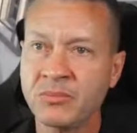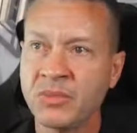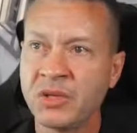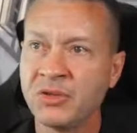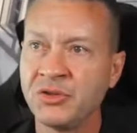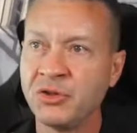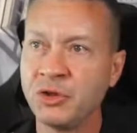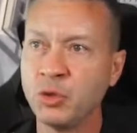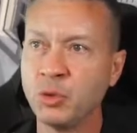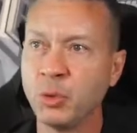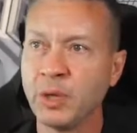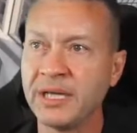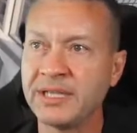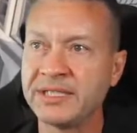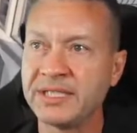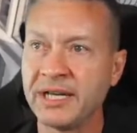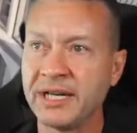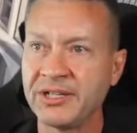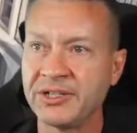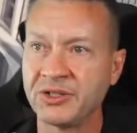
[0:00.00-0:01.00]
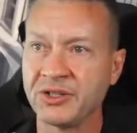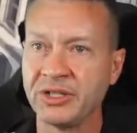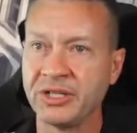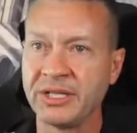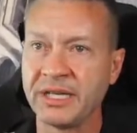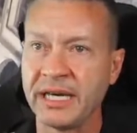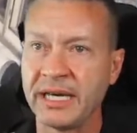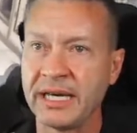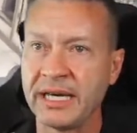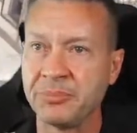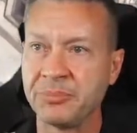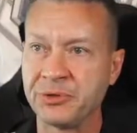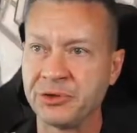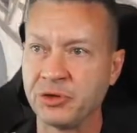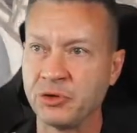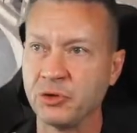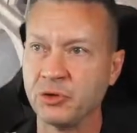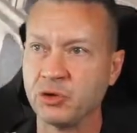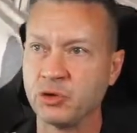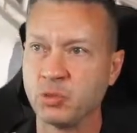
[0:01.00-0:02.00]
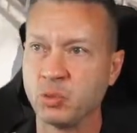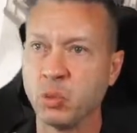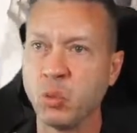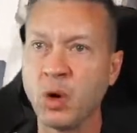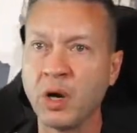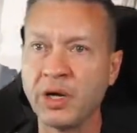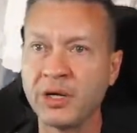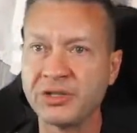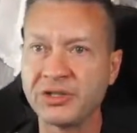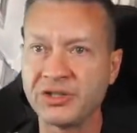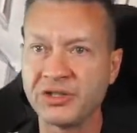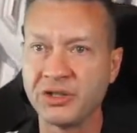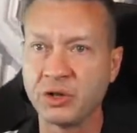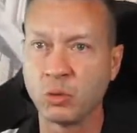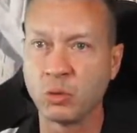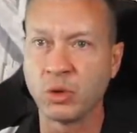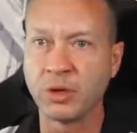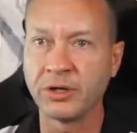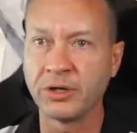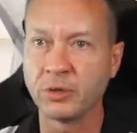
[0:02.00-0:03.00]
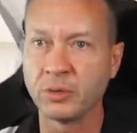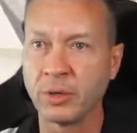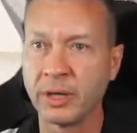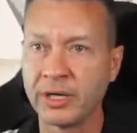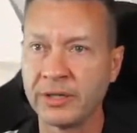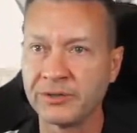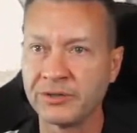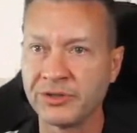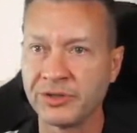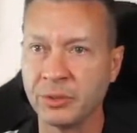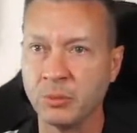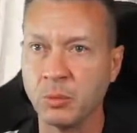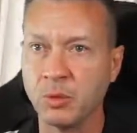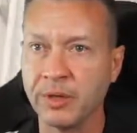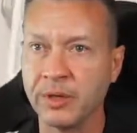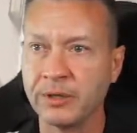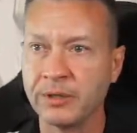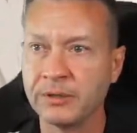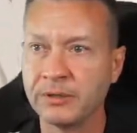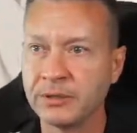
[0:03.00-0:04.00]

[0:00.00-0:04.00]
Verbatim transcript: two red tanks on the cap, so there's one still running around somewhere.